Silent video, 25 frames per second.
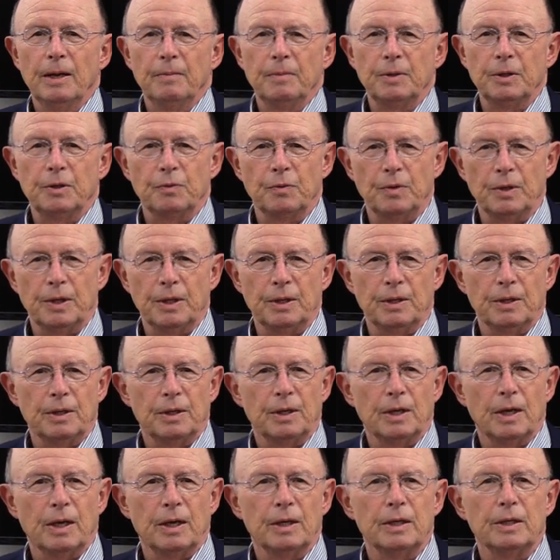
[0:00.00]
between
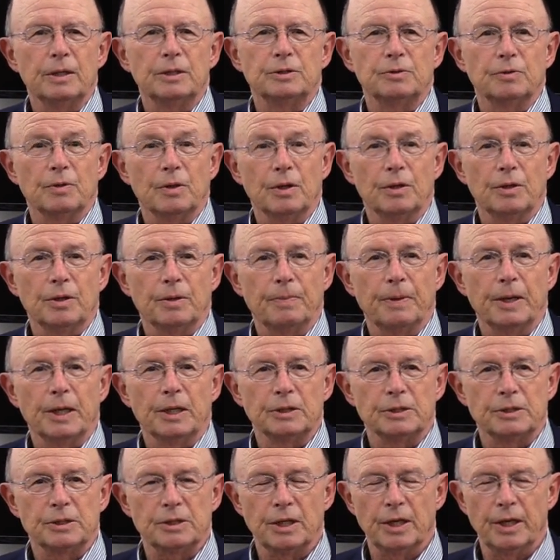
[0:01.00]
uh, Israel and the
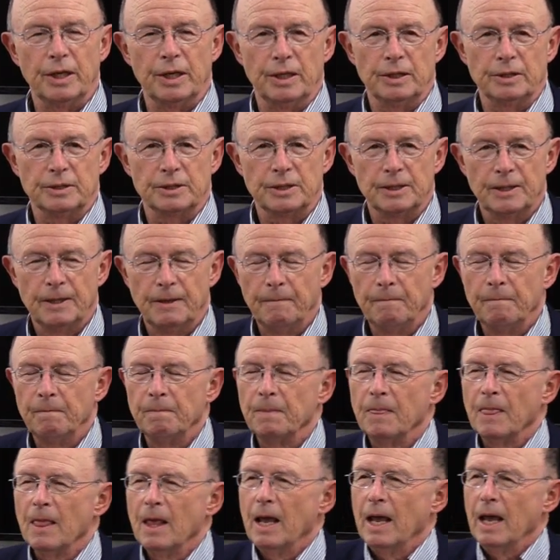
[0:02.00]
Palestinians.
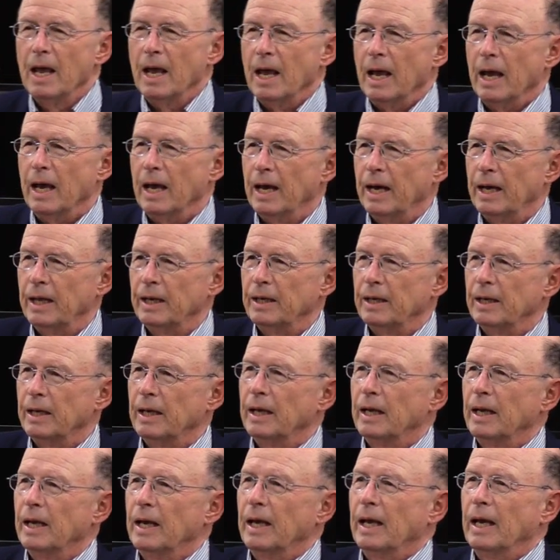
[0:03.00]
And
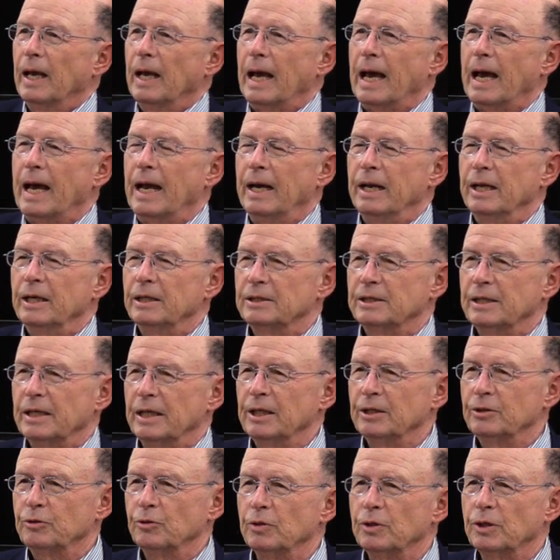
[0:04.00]
at
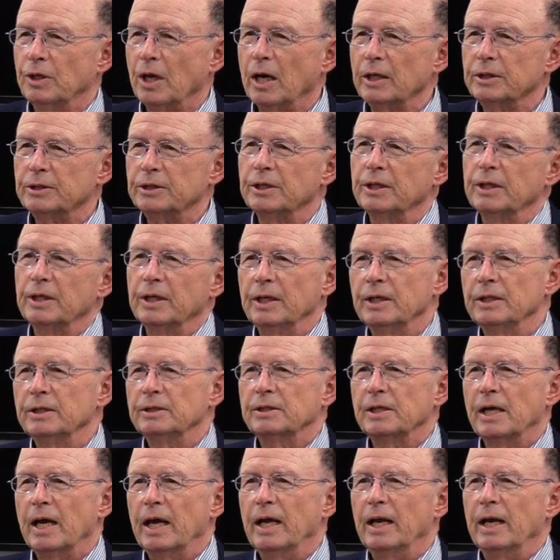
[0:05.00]
his introduction, he
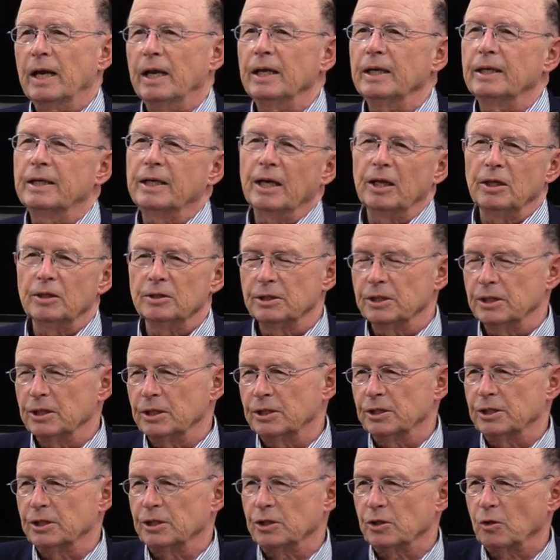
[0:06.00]
said, he tells
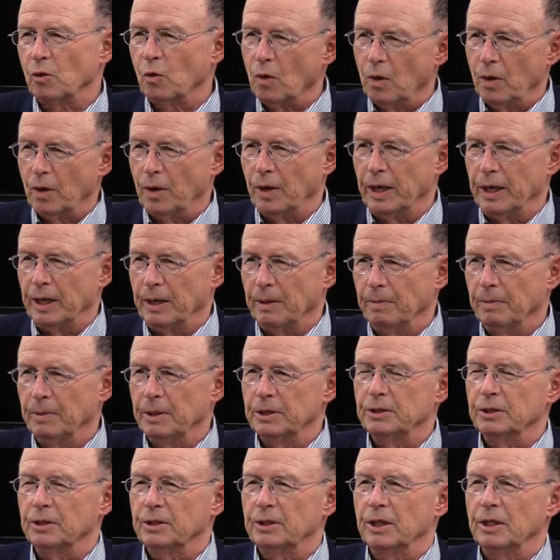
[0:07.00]
this story,
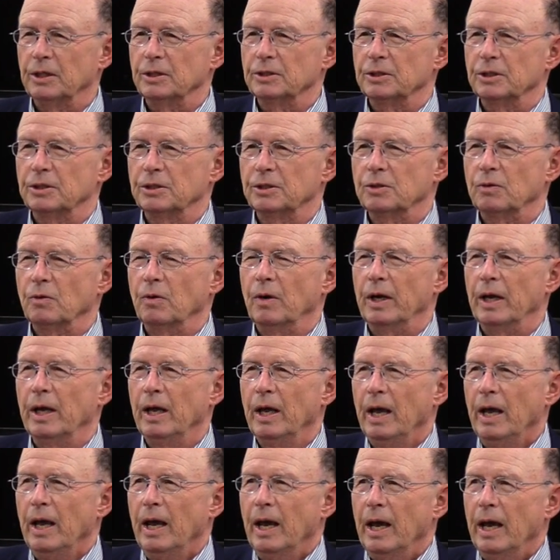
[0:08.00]
Mitchell tells this story,
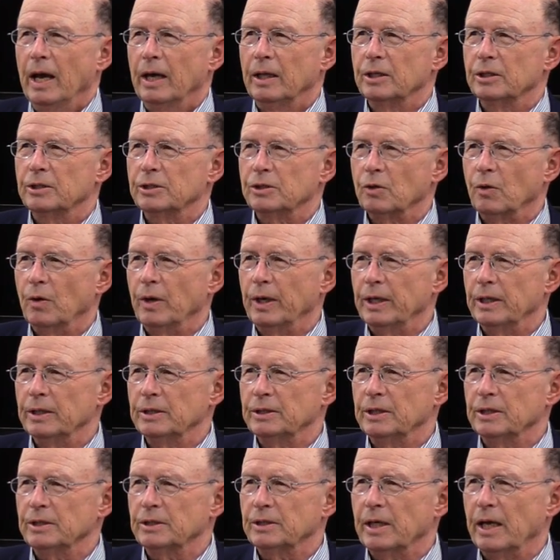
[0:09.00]
and the story
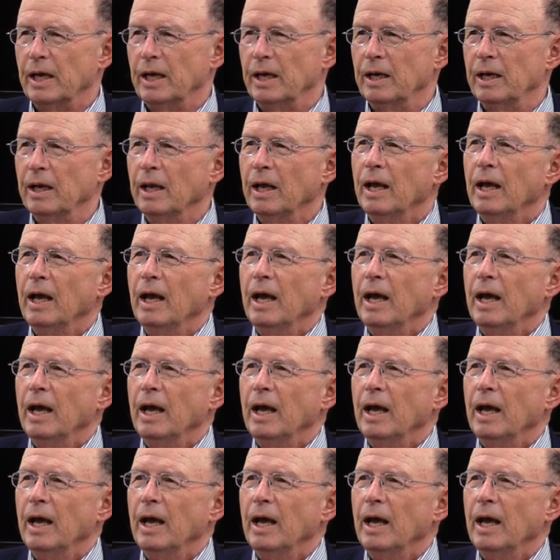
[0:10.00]
is, he said,